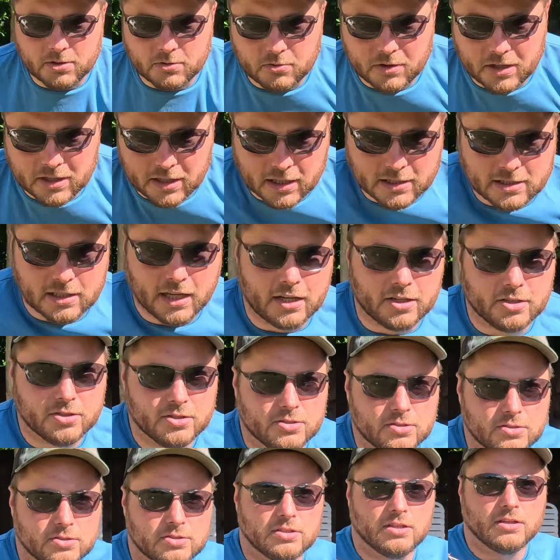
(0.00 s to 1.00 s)
of ringnets I
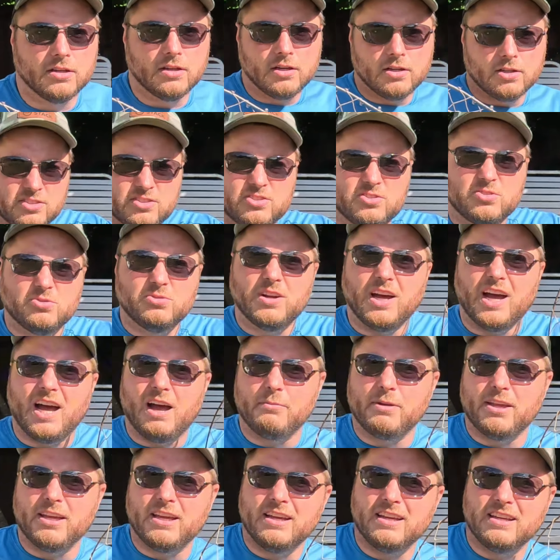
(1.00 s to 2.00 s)
use.
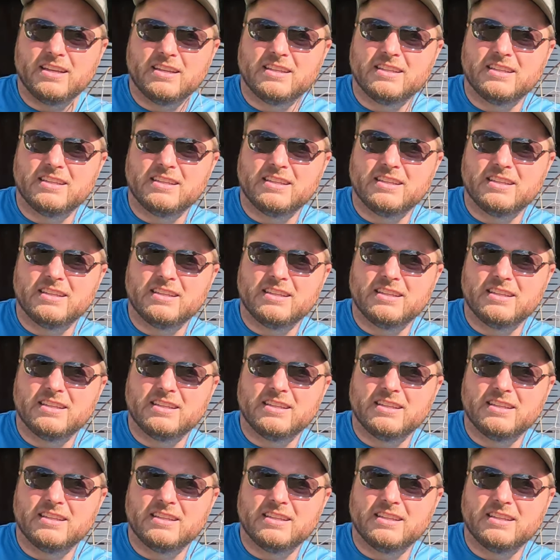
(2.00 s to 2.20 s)
Tsunami,